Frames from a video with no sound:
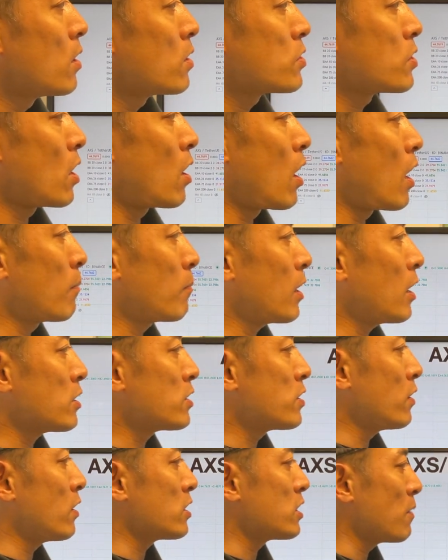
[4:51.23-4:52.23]
So I'm going
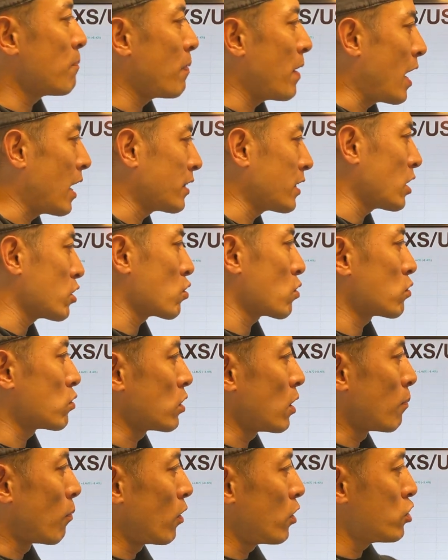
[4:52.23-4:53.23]
to seriously pay attention to
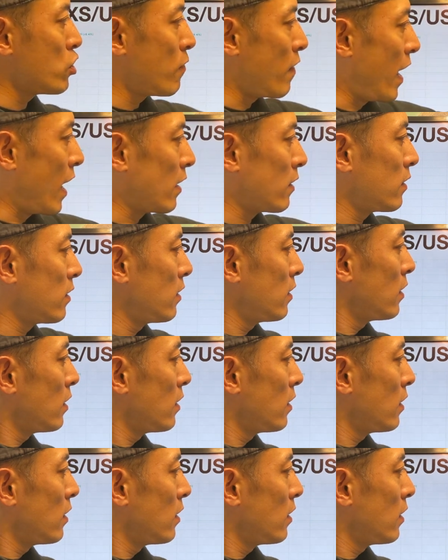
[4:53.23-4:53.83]
the Bollinger Band.